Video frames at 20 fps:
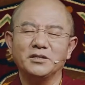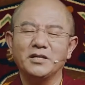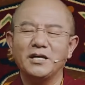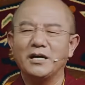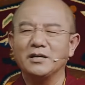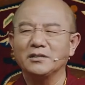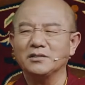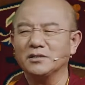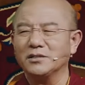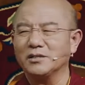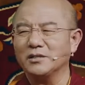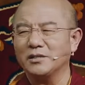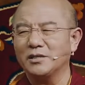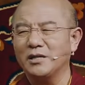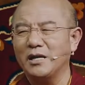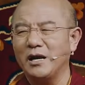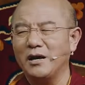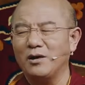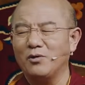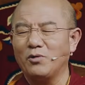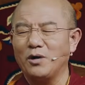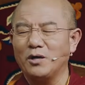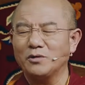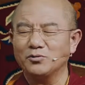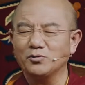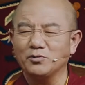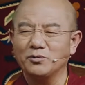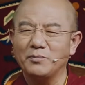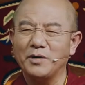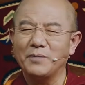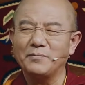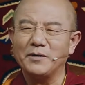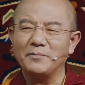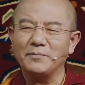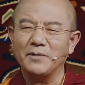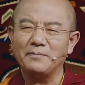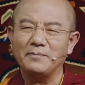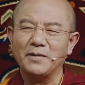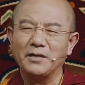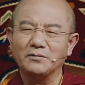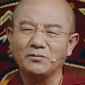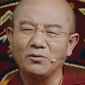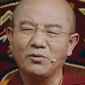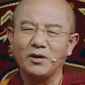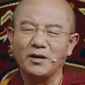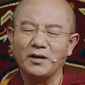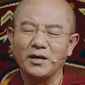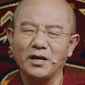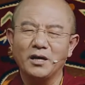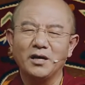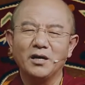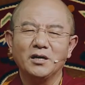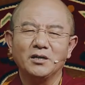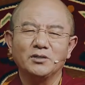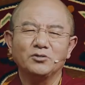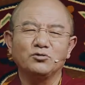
and at that time, a widow who